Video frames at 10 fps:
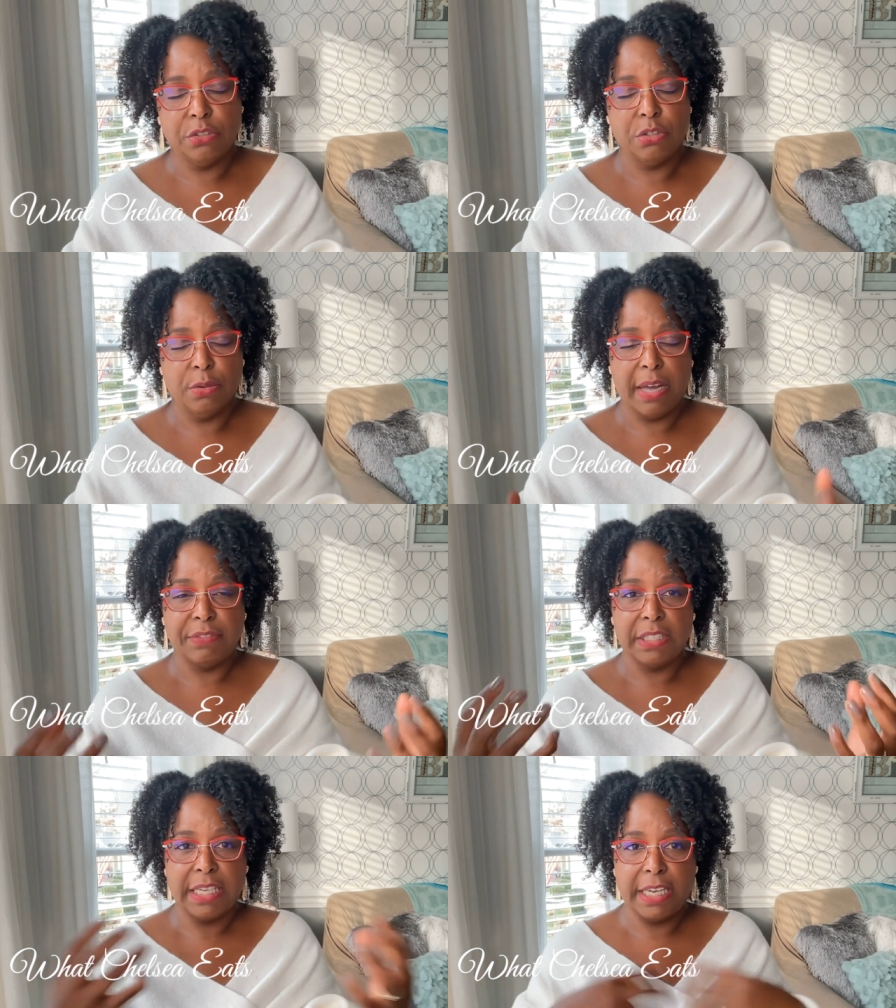So you have
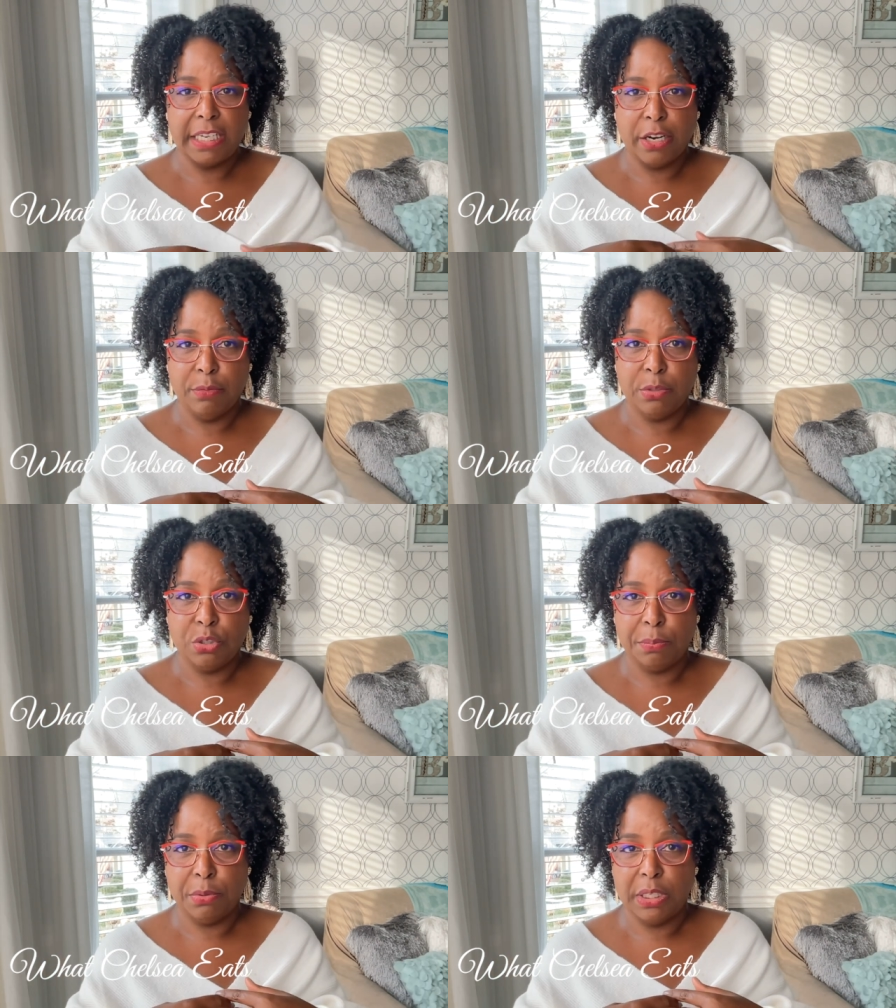to take care of what
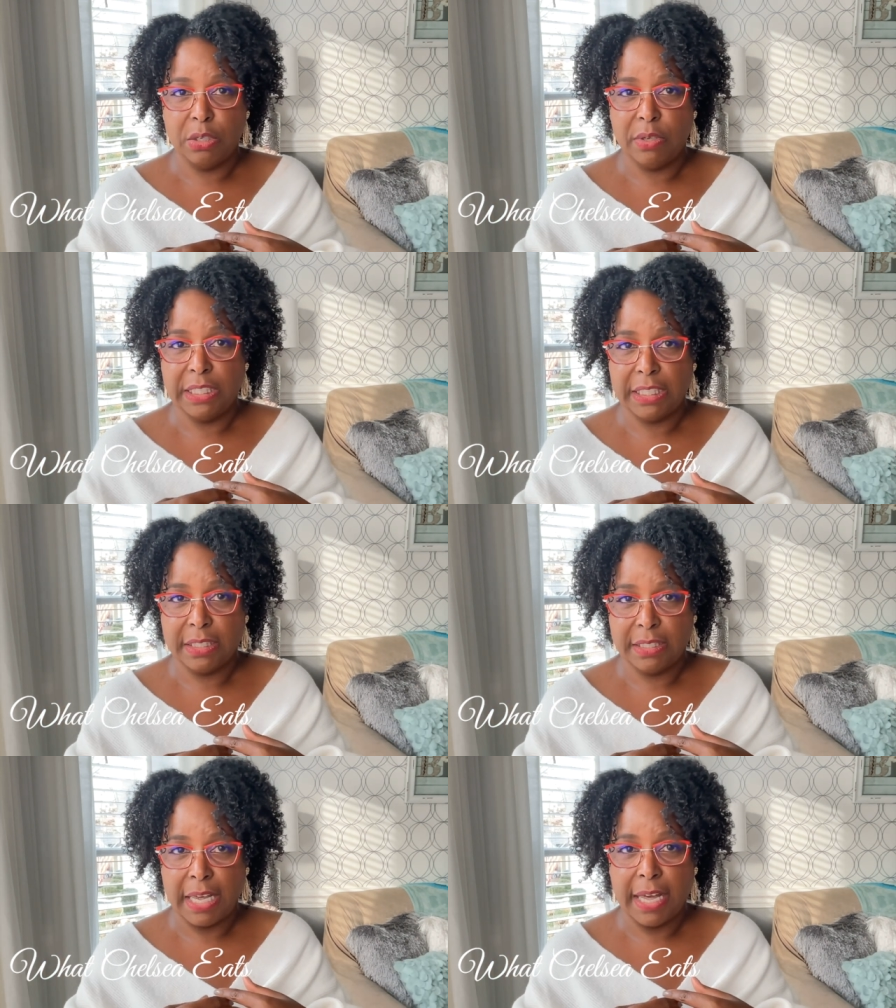you're putting on the
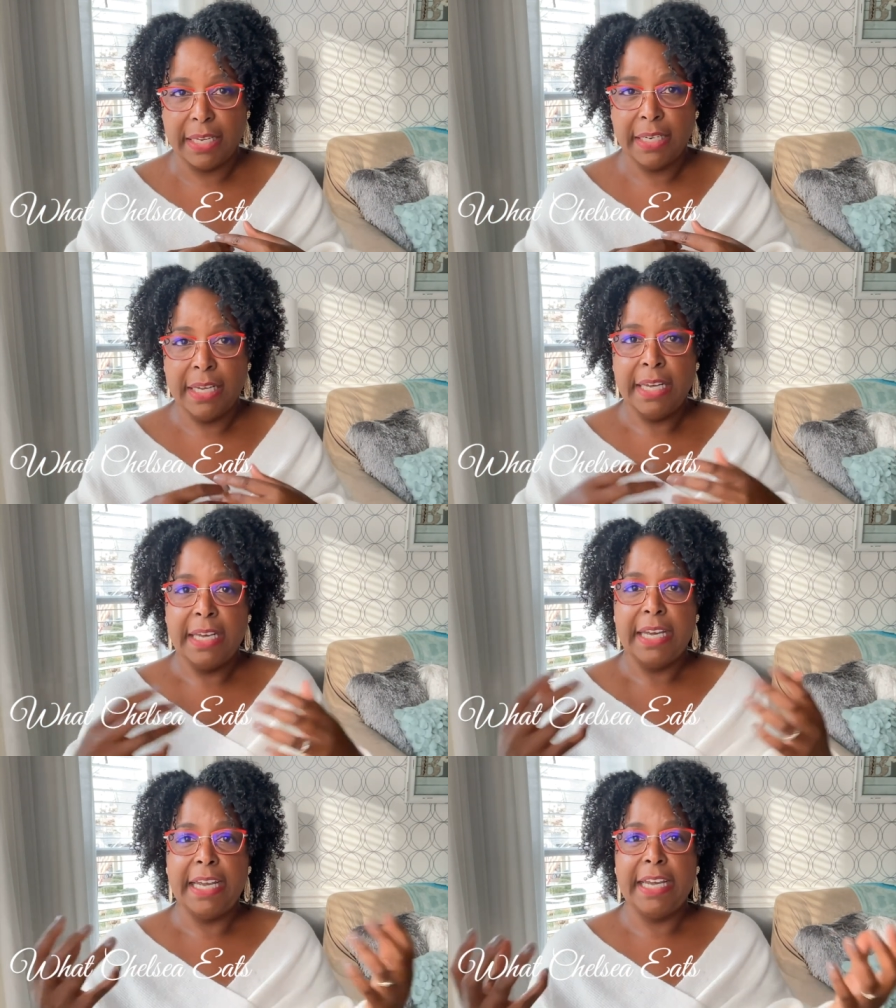inside,
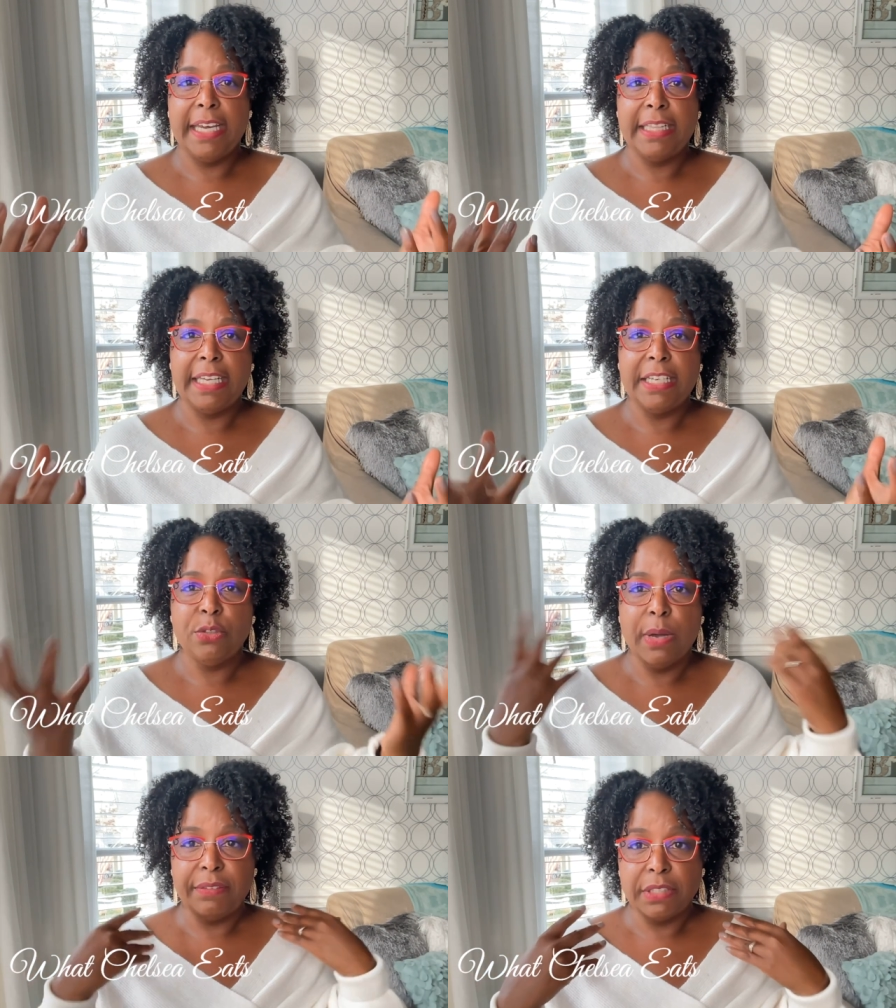and then
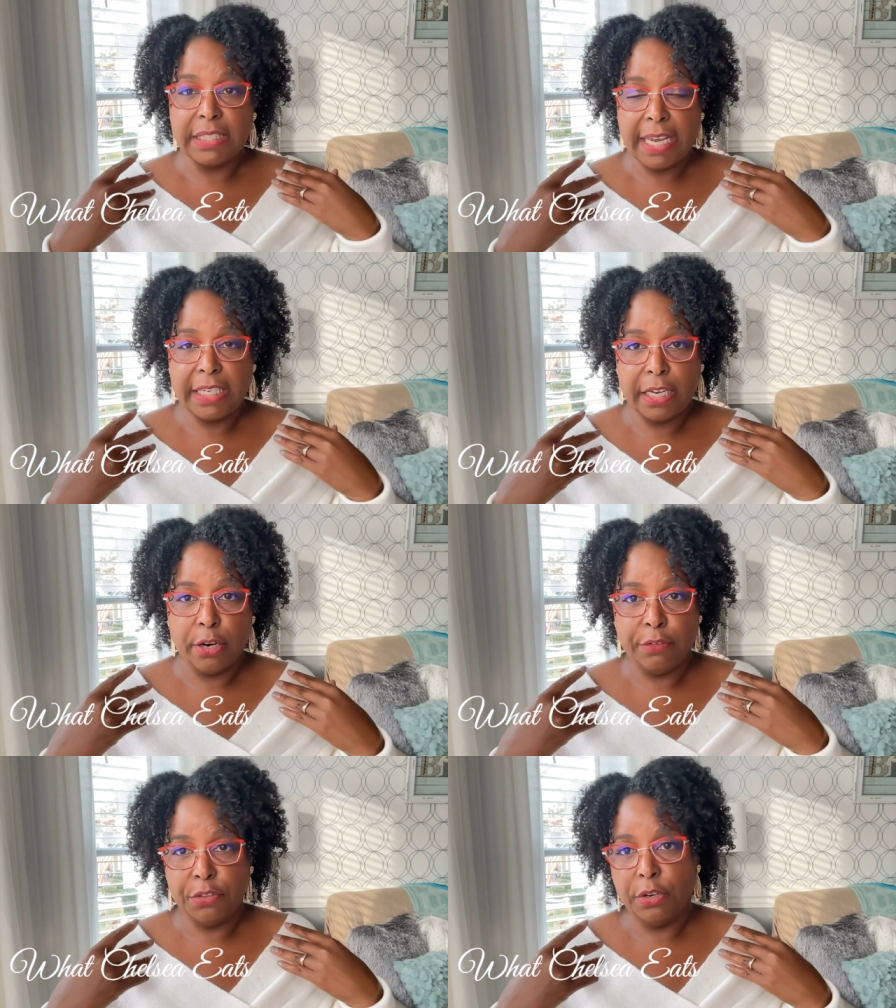you have to take
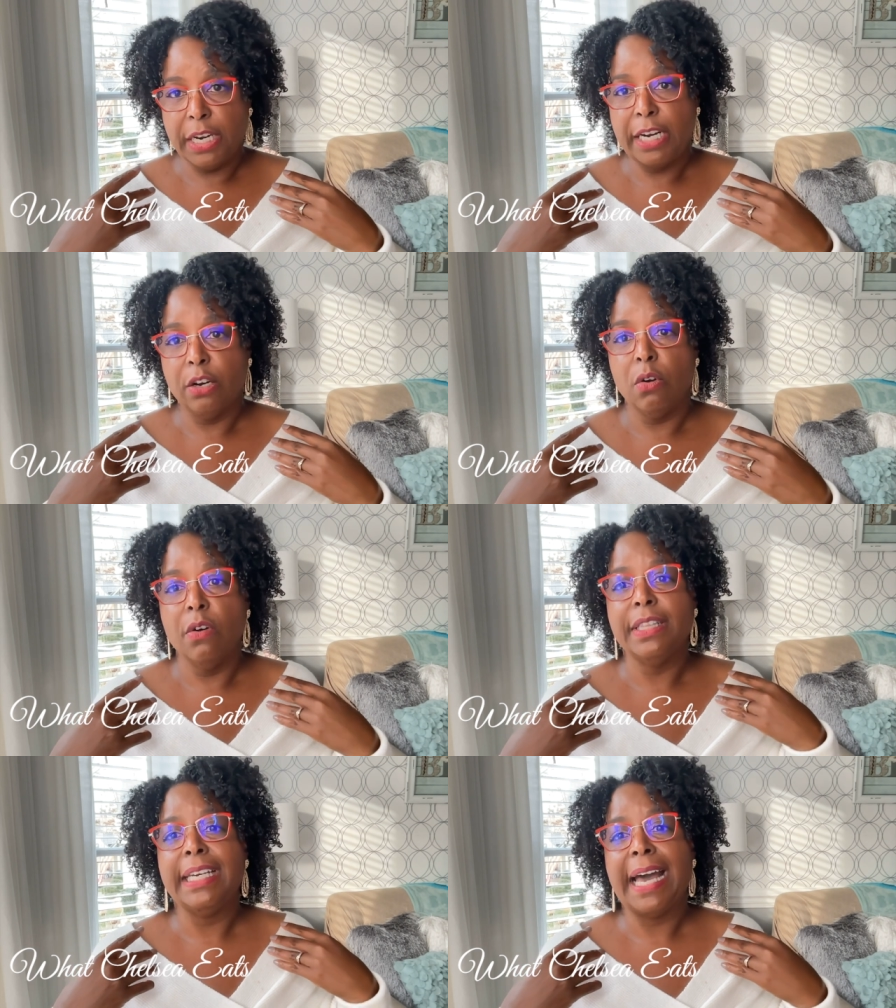care of your hair
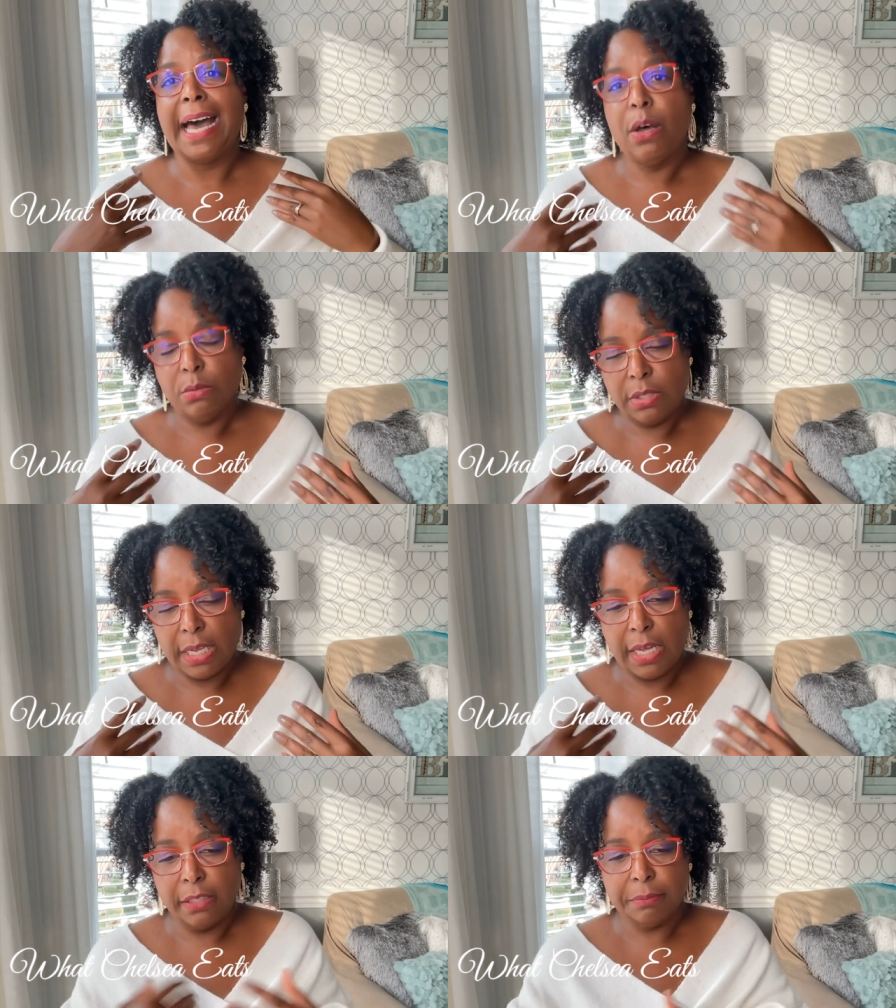on the
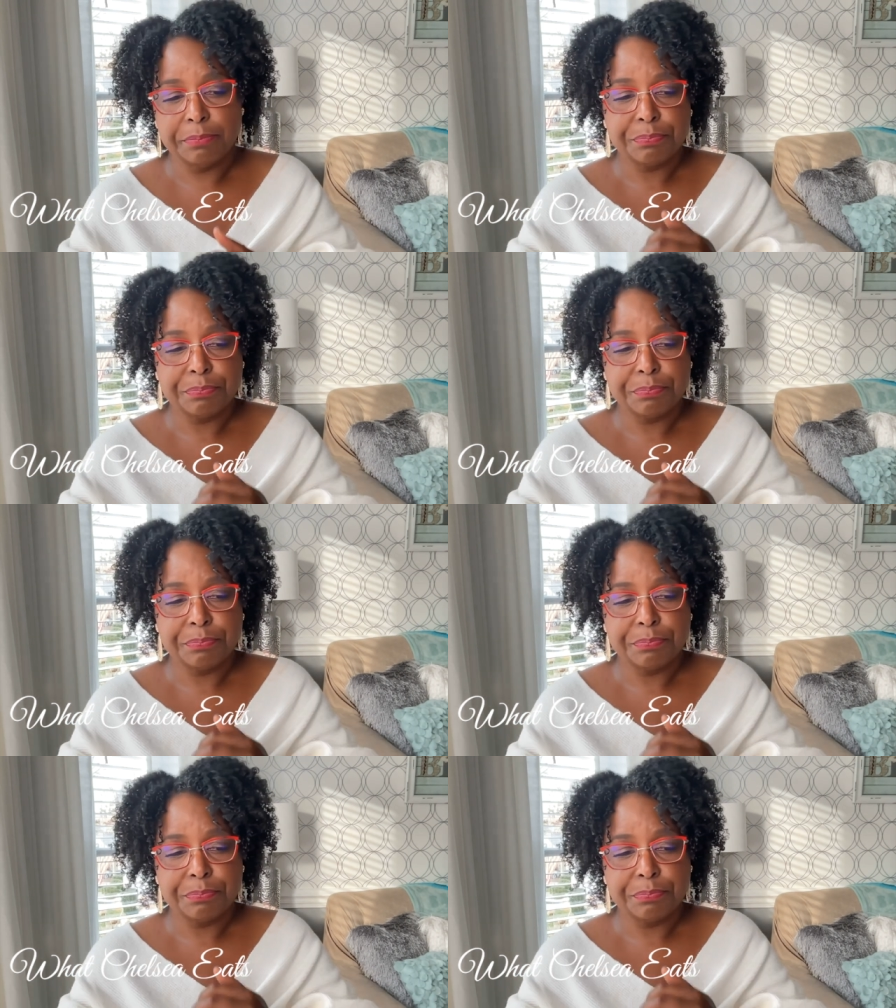outside.